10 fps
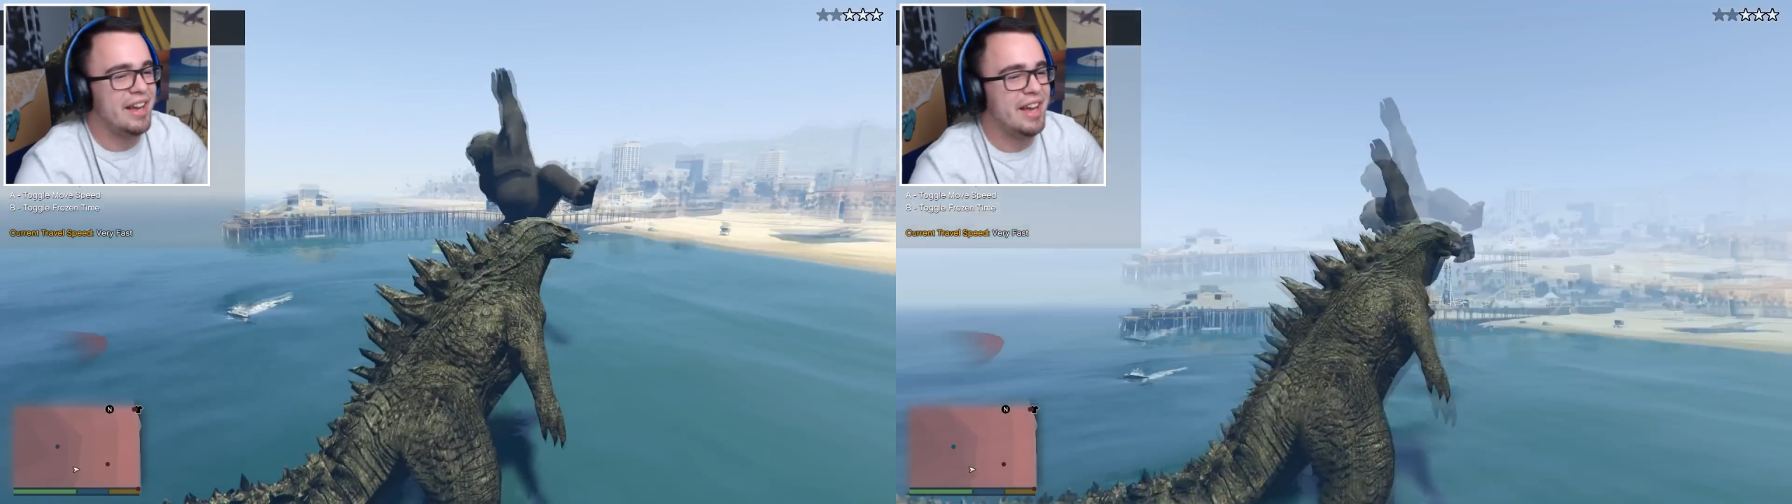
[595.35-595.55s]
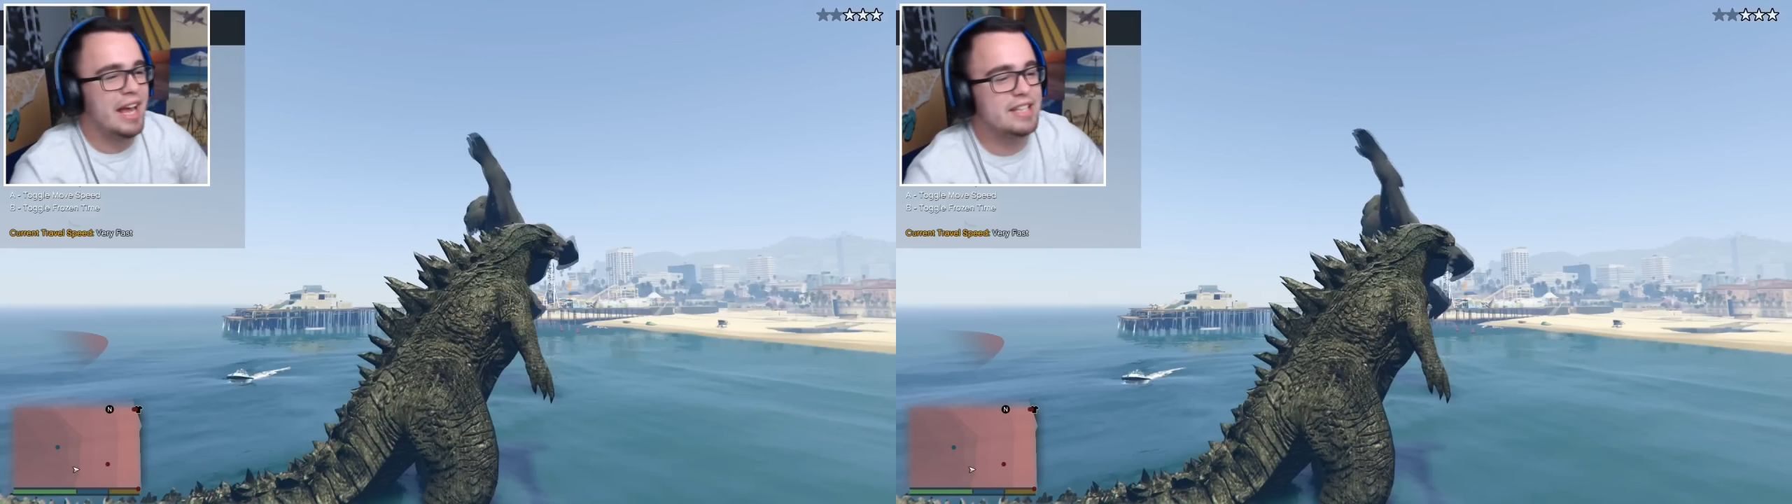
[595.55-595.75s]

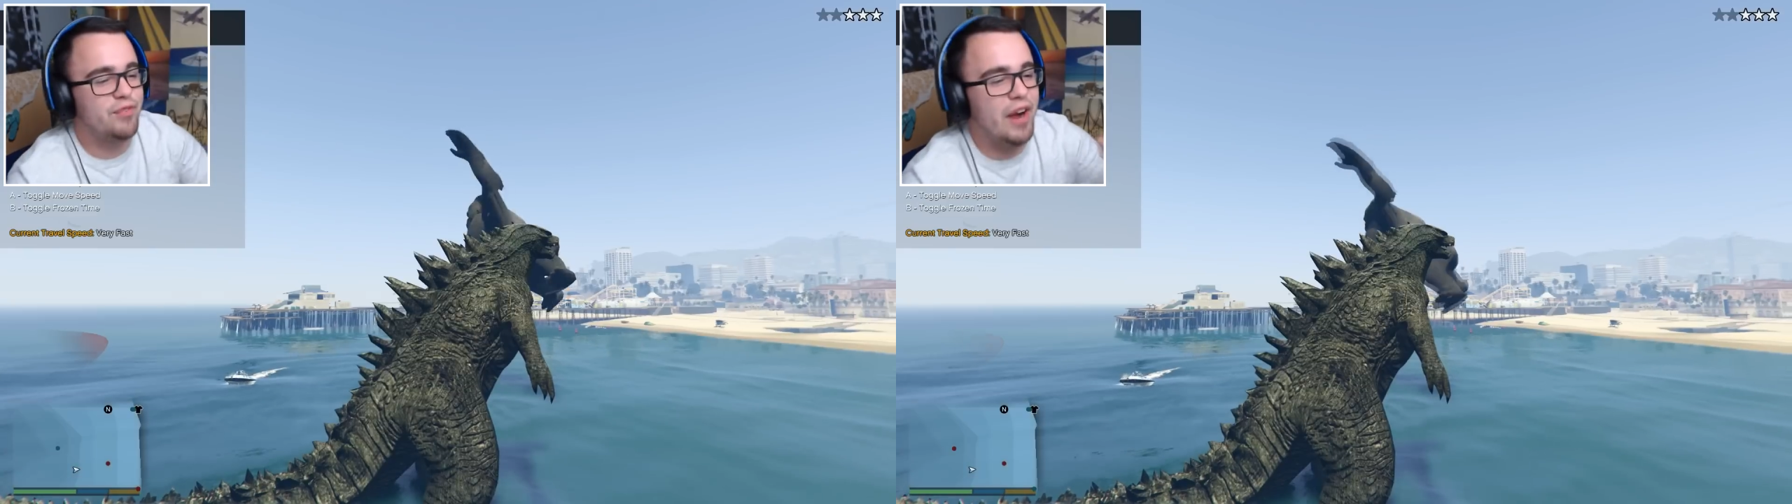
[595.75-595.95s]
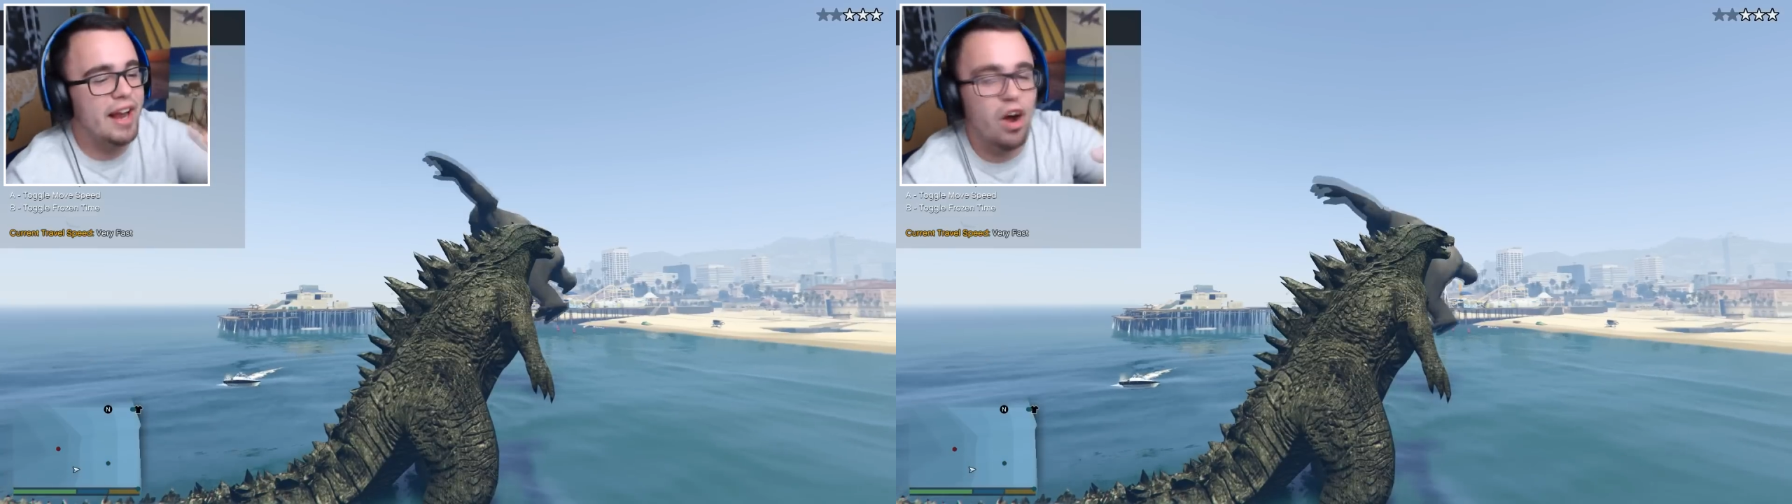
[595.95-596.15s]
It's
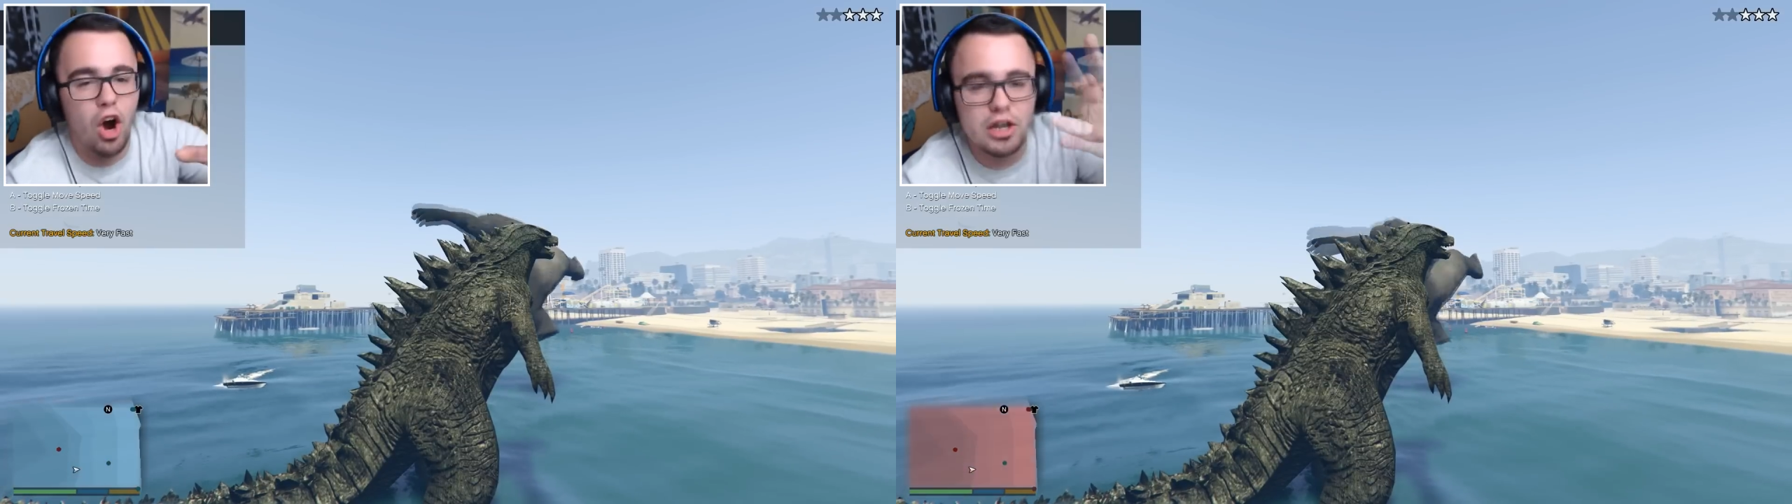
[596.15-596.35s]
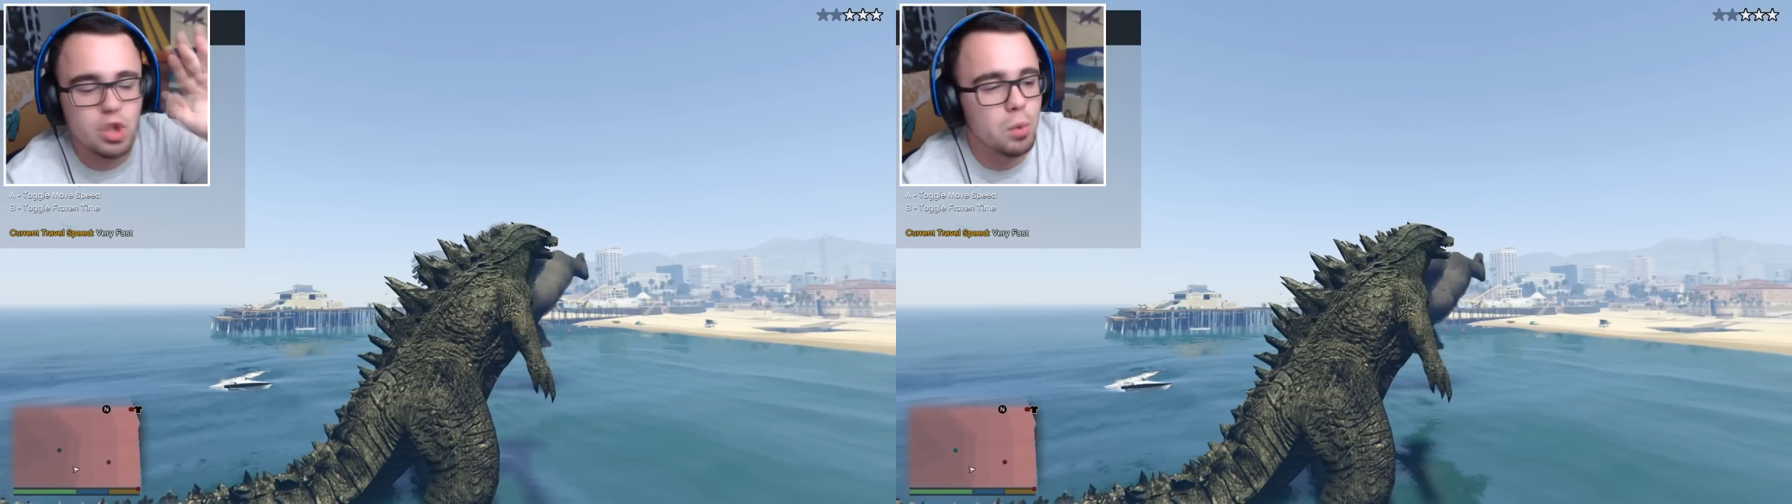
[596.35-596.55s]
very
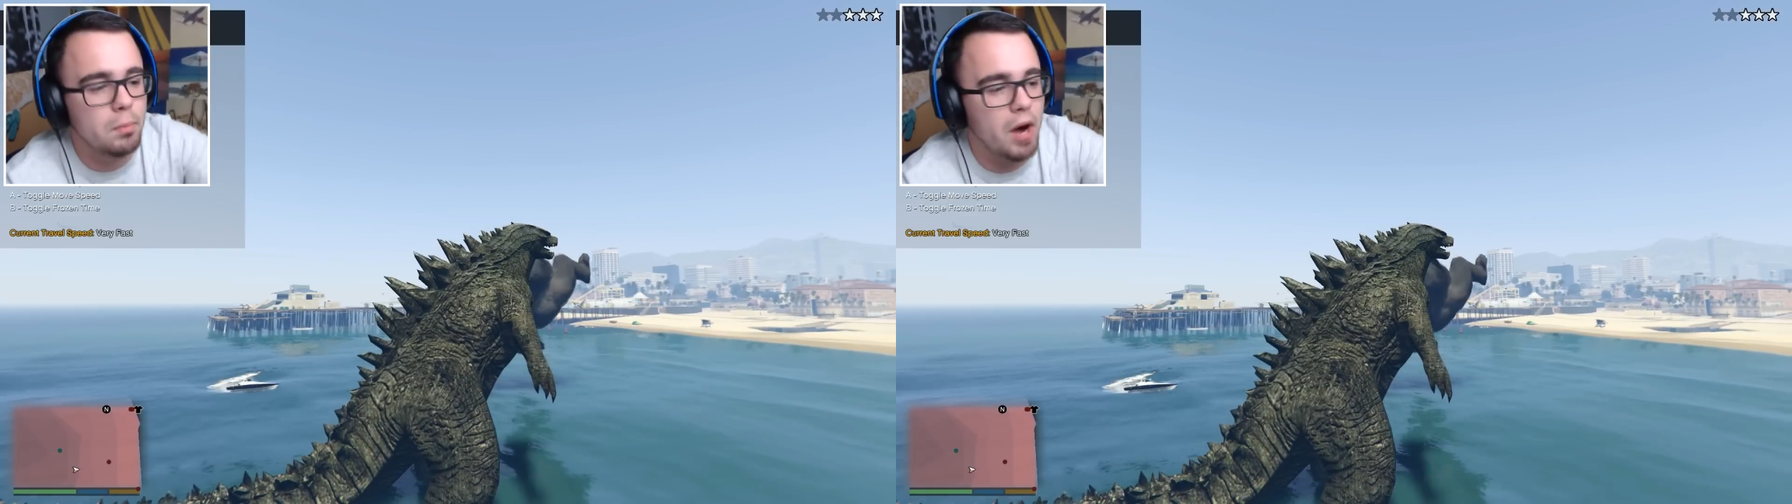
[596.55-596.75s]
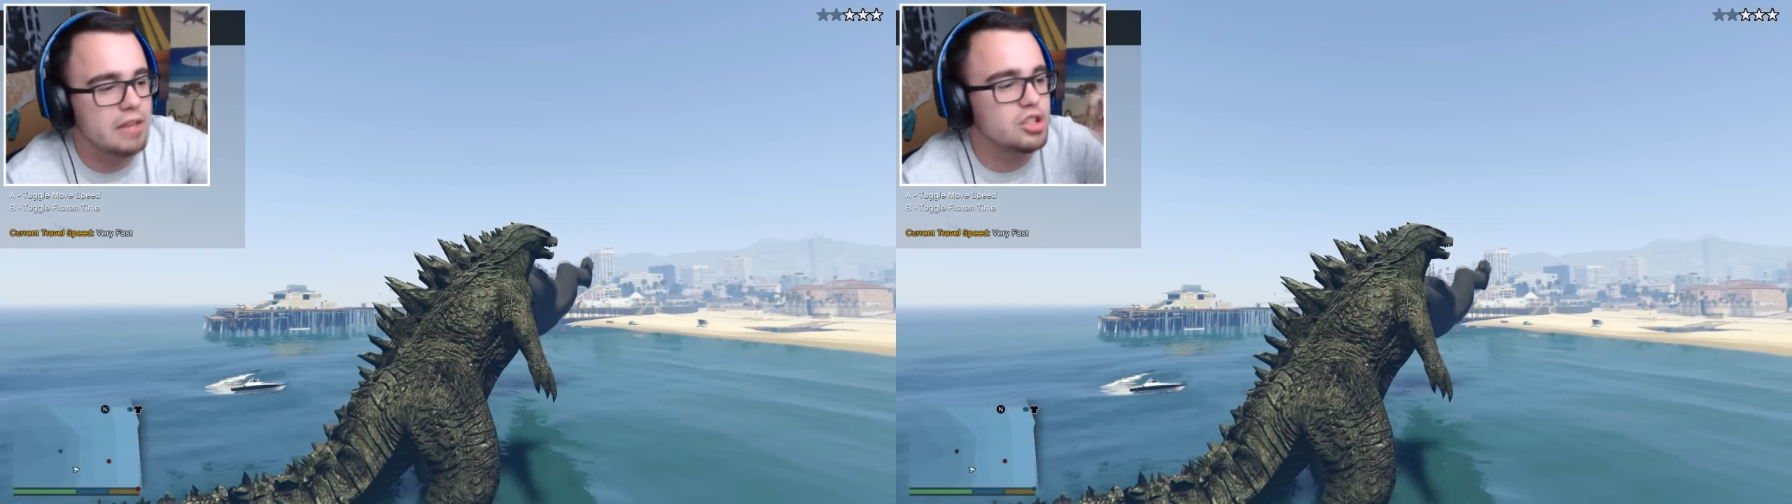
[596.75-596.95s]
hard to
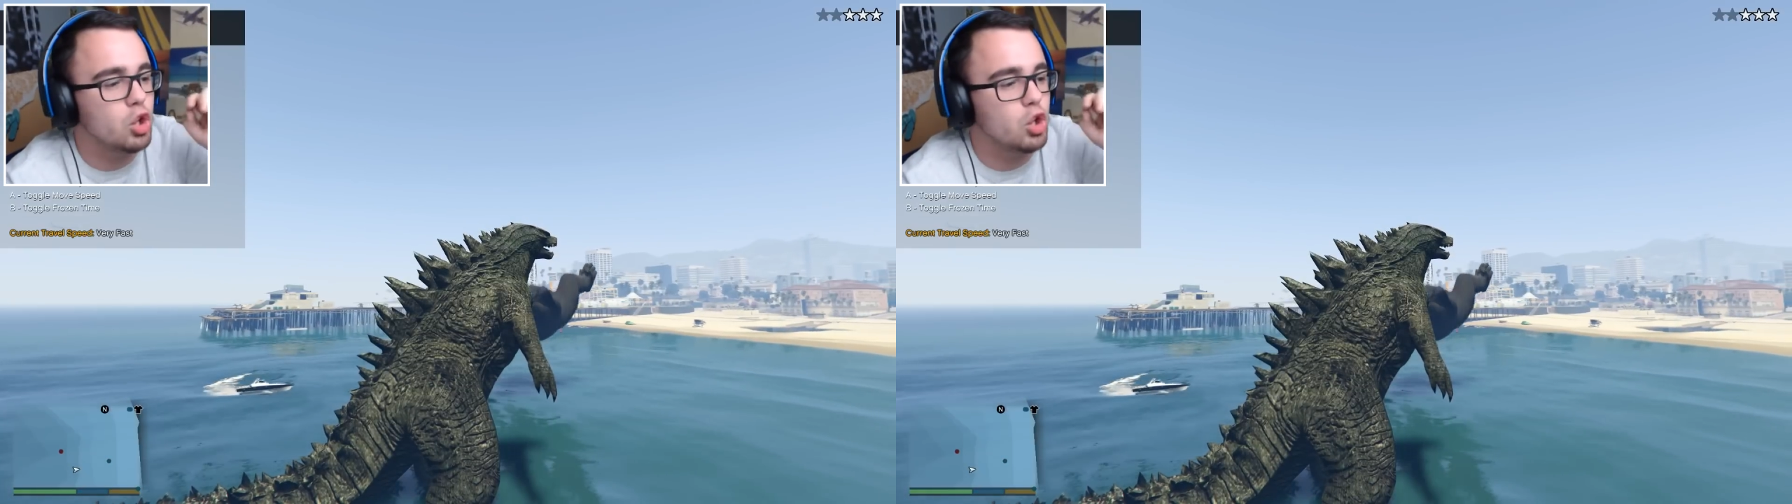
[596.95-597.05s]
mod